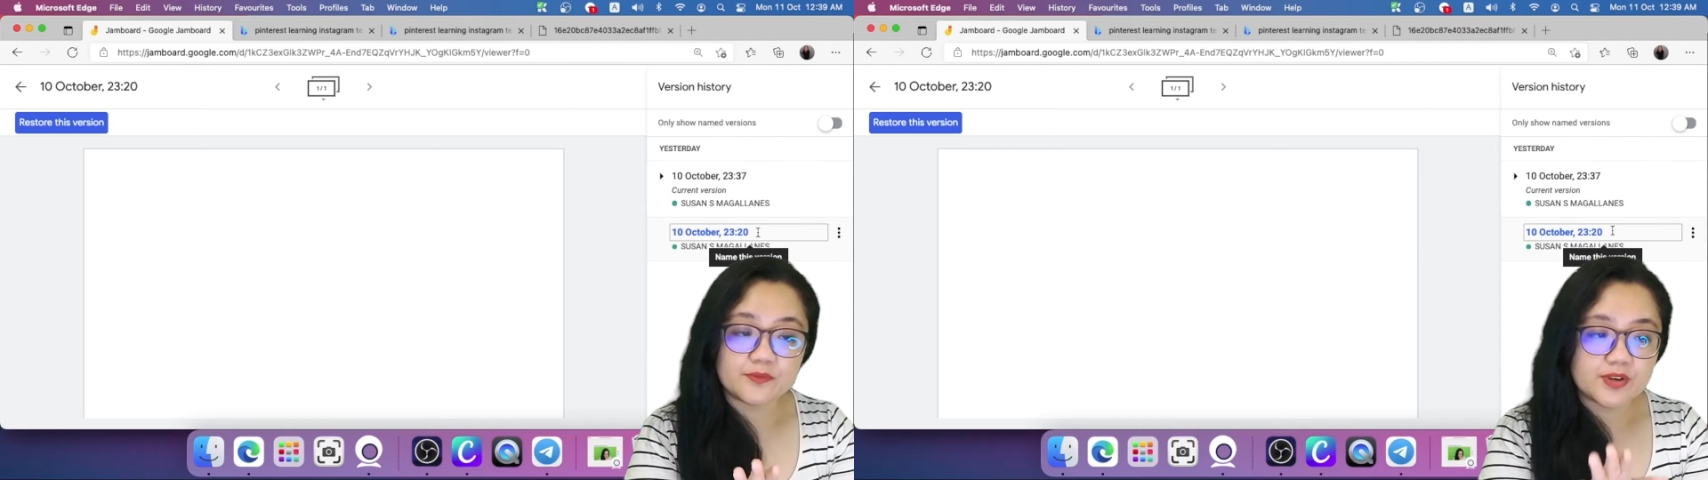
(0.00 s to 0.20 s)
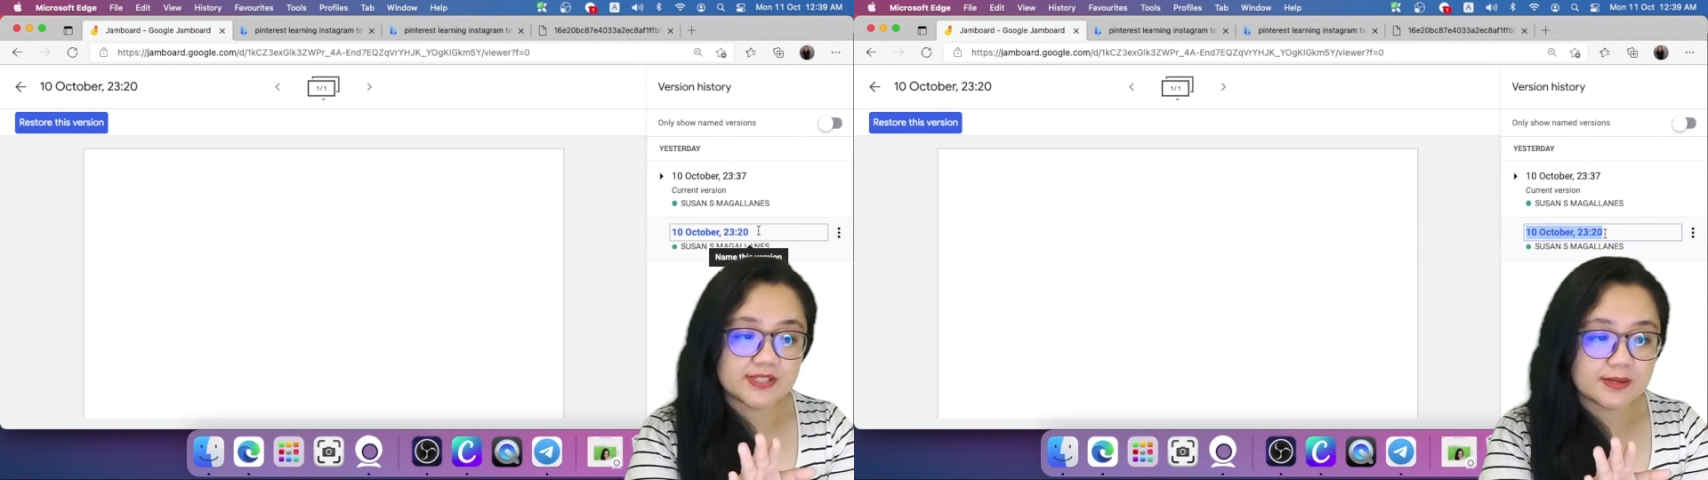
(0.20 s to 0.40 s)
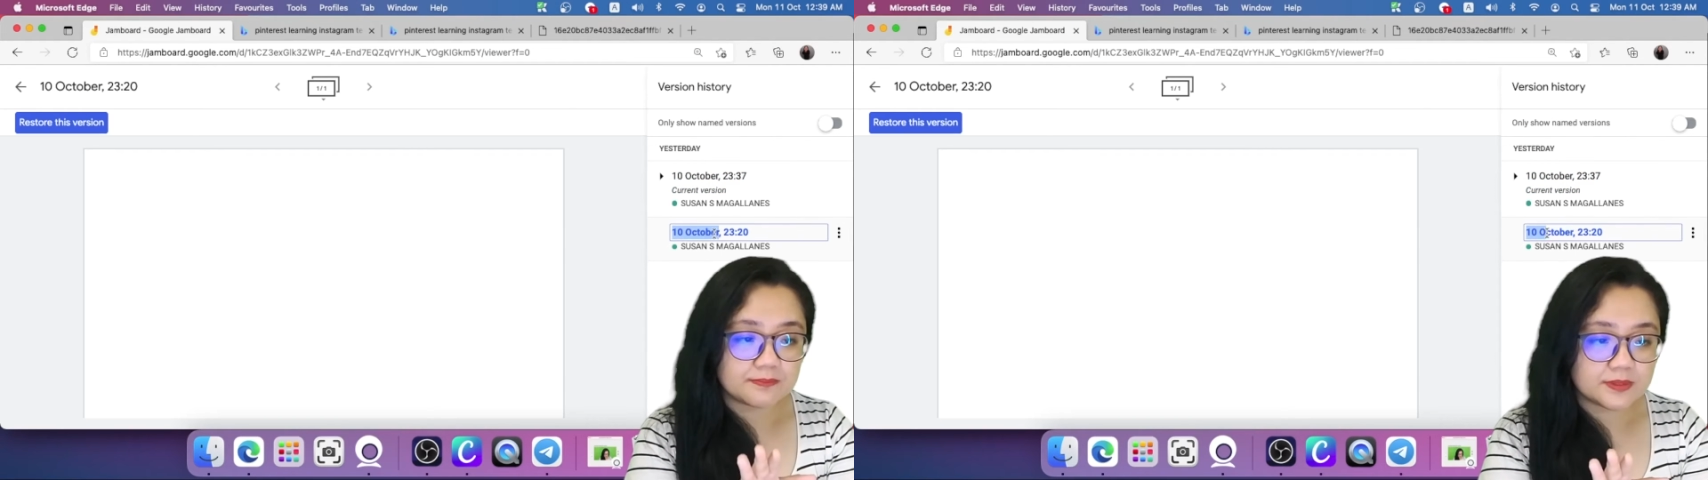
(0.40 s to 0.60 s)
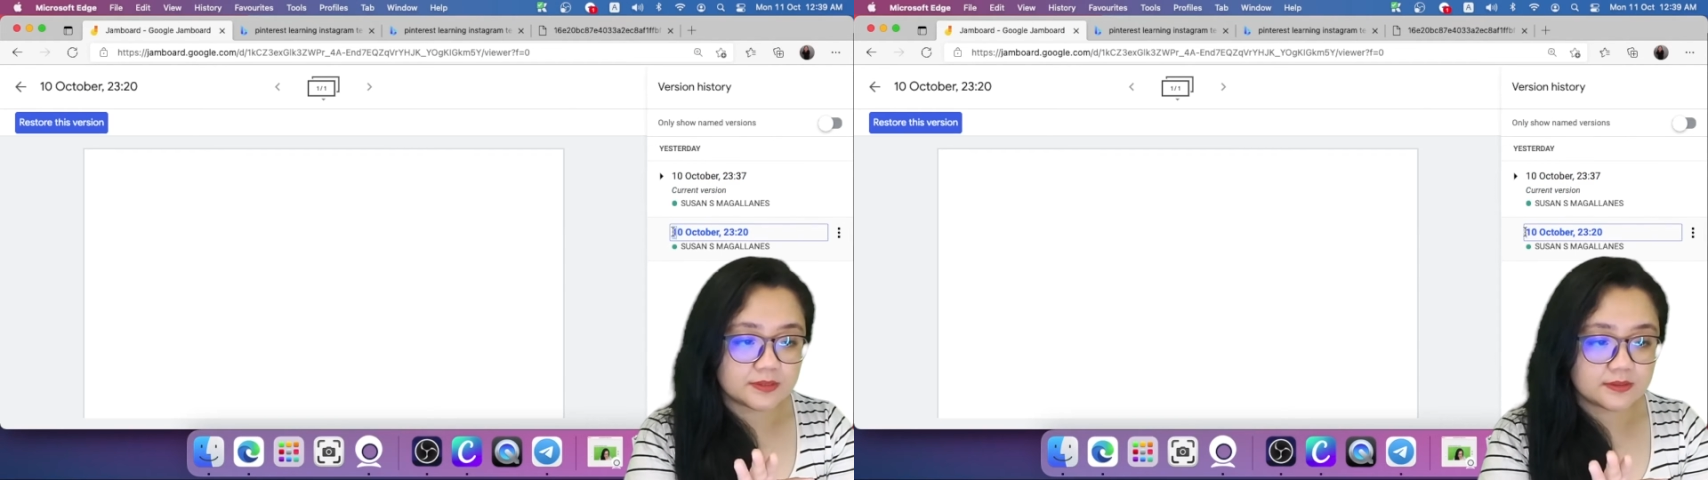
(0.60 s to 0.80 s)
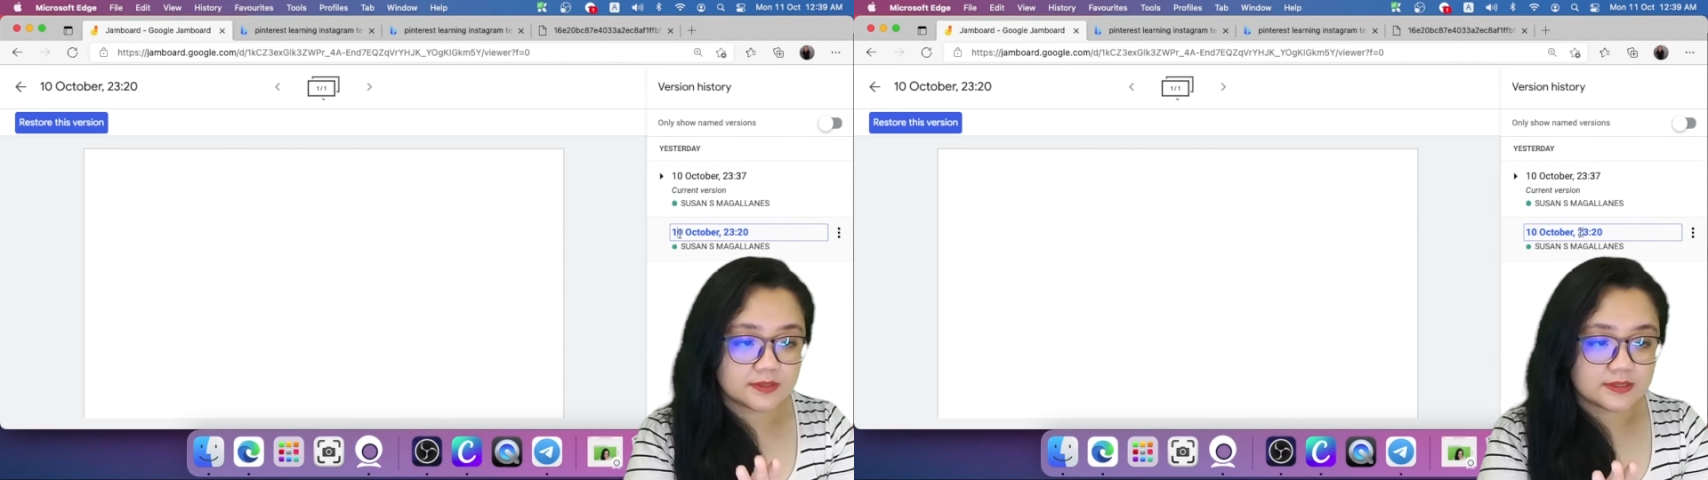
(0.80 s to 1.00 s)
For
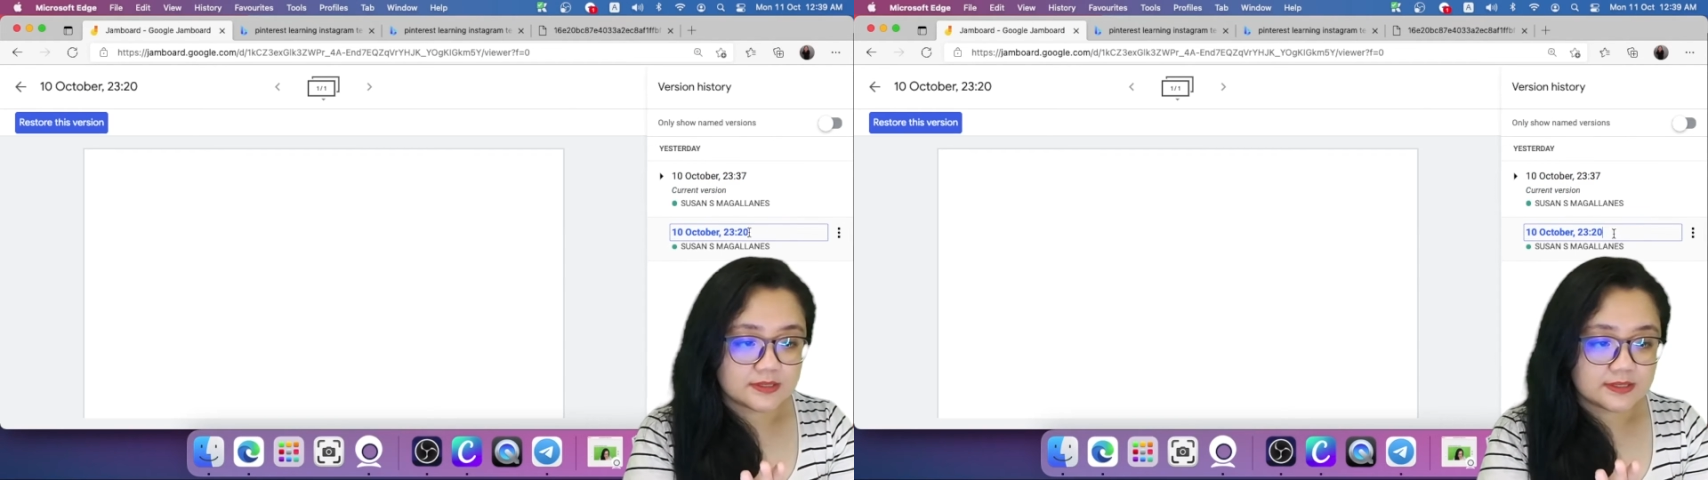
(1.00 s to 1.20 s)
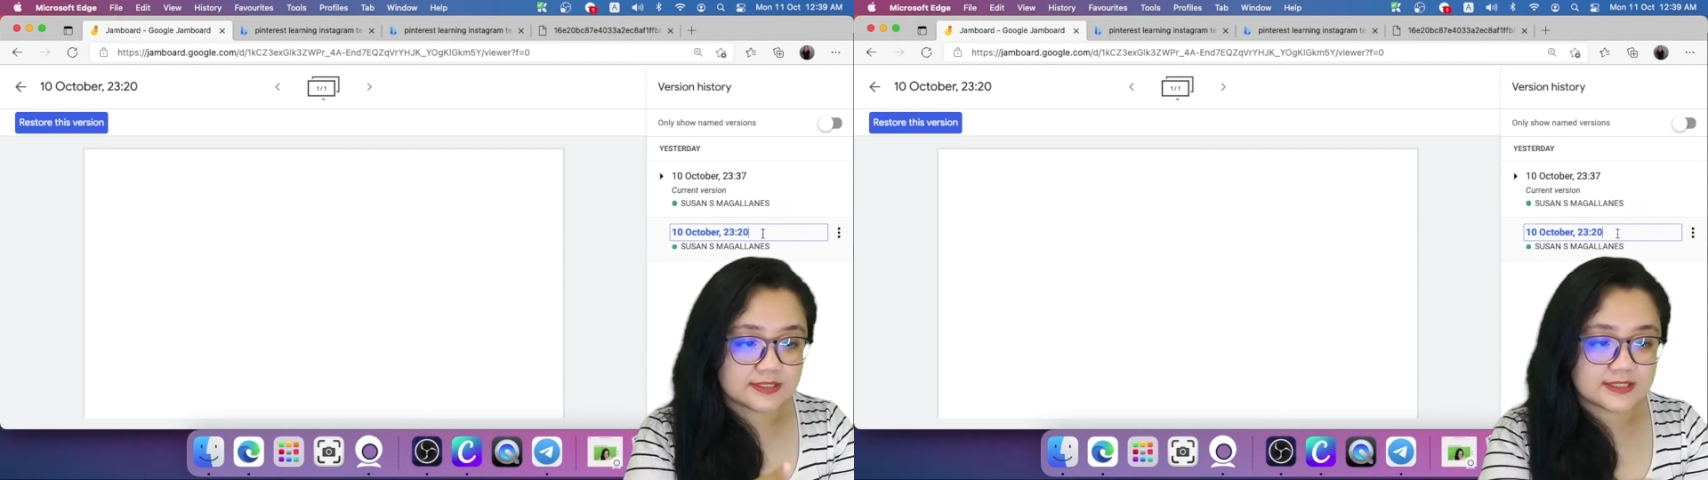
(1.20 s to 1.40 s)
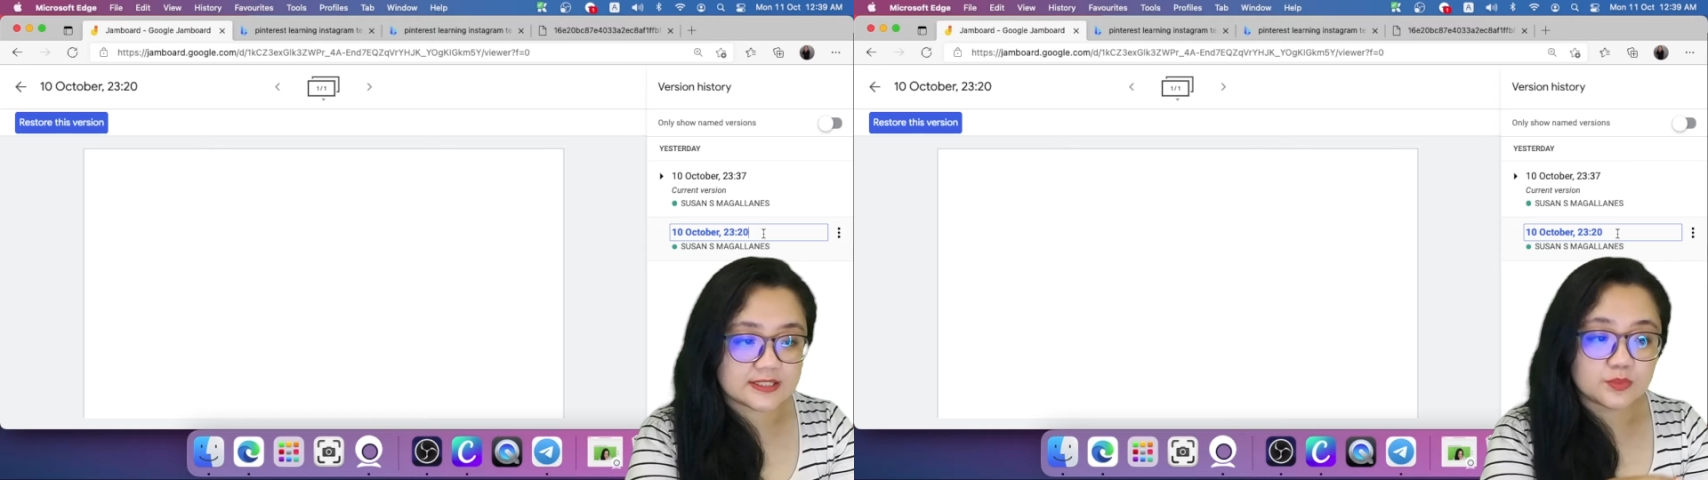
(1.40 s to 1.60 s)
example, this is